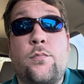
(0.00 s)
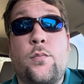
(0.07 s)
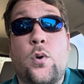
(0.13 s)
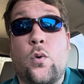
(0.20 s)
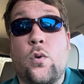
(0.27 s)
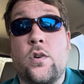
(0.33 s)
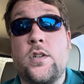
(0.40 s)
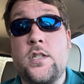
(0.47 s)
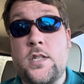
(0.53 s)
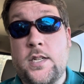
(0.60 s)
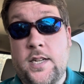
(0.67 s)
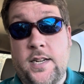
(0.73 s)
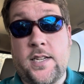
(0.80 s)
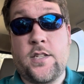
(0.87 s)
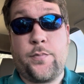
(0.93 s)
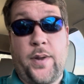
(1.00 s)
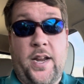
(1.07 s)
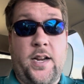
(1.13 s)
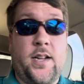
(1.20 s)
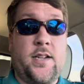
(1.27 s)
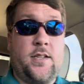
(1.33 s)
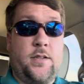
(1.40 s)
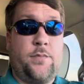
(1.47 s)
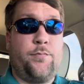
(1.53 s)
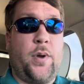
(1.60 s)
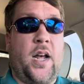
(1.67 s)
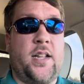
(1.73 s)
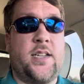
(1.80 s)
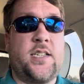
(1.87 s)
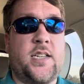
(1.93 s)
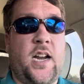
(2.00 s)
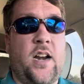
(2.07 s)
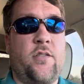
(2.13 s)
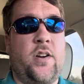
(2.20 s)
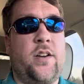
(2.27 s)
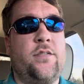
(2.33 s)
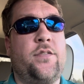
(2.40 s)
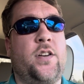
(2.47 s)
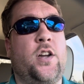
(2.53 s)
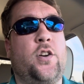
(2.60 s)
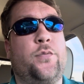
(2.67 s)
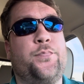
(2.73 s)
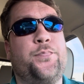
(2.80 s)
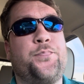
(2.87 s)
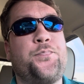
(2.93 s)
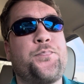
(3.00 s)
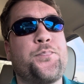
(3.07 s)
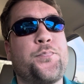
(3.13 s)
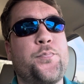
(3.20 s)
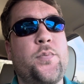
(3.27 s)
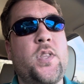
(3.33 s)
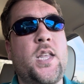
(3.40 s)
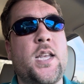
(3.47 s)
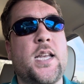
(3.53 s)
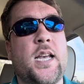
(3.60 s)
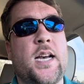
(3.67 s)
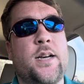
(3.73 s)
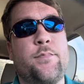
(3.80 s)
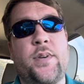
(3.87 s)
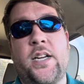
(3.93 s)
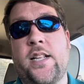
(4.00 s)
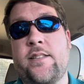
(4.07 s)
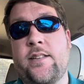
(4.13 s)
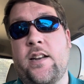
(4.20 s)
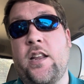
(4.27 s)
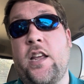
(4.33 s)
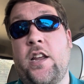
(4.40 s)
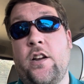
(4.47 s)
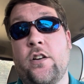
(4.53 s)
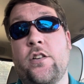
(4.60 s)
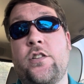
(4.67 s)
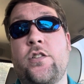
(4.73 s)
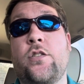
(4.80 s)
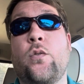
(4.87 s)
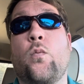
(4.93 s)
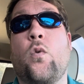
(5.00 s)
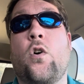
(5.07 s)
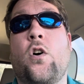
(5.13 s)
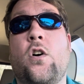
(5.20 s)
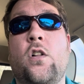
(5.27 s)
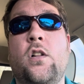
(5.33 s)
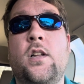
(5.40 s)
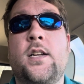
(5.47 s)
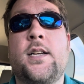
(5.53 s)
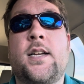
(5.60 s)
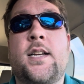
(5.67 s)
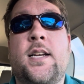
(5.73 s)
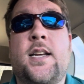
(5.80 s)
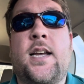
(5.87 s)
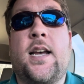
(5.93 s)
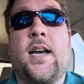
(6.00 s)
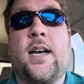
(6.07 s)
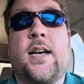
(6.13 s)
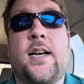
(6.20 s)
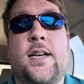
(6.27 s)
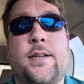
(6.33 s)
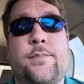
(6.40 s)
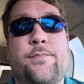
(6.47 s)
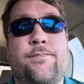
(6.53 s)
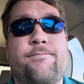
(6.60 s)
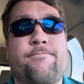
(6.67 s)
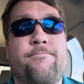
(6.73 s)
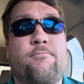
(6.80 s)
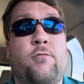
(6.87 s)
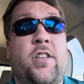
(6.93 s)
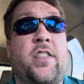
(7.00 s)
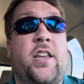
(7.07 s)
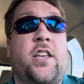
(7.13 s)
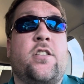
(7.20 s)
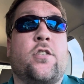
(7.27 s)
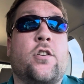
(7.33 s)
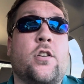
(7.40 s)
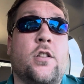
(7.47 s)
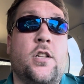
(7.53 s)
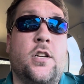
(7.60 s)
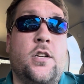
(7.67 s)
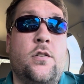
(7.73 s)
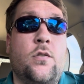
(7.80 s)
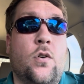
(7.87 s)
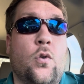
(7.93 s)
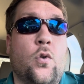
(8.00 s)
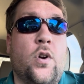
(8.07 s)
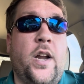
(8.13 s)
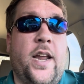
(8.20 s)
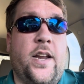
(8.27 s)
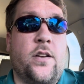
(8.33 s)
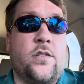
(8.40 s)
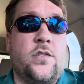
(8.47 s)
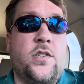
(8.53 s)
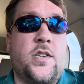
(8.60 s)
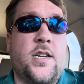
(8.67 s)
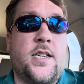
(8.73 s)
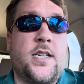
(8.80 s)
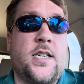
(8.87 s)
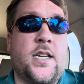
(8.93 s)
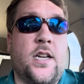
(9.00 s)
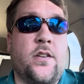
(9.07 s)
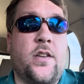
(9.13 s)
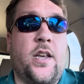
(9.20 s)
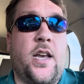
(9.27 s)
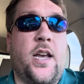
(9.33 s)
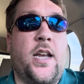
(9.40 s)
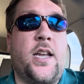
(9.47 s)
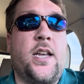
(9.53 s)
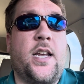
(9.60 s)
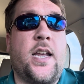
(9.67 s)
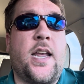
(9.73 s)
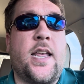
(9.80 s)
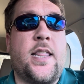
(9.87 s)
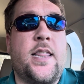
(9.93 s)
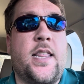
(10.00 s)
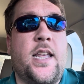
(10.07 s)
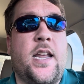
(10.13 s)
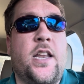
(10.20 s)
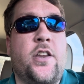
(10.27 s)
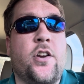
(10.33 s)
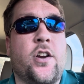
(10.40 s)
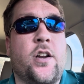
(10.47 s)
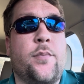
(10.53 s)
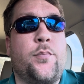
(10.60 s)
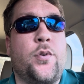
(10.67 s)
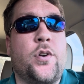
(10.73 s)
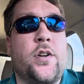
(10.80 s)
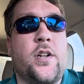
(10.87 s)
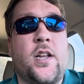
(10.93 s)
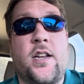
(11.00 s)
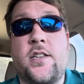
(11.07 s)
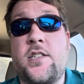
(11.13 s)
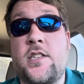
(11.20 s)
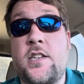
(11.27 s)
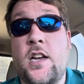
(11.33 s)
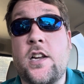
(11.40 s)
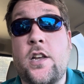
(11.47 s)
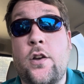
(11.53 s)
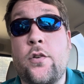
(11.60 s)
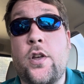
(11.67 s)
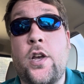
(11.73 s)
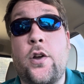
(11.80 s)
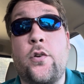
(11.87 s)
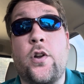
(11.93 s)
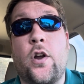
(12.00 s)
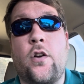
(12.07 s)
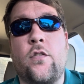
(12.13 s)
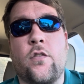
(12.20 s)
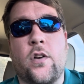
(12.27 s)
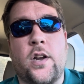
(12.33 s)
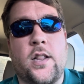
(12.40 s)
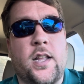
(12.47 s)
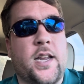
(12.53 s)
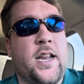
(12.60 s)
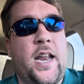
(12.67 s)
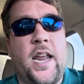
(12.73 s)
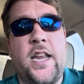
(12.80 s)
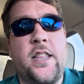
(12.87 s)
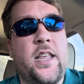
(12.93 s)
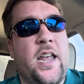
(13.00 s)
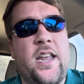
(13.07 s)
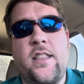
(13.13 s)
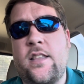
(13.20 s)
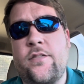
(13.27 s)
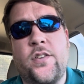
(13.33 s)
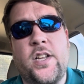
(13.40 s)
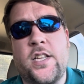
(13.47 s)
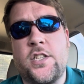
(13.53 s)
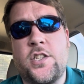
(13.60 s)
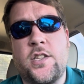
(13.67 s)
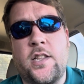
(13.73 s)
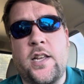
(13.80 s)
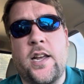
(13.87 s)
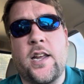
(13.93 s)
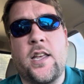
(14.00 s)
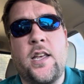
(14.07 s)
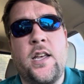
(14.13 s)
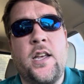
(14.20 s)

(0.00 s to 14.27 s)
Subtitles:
boards, expanded polystyrene foam, and it's adhered to the wall with either glue or nails. Okay, and then you're going to put a stucco coat over it, like an eighth of an inch thick.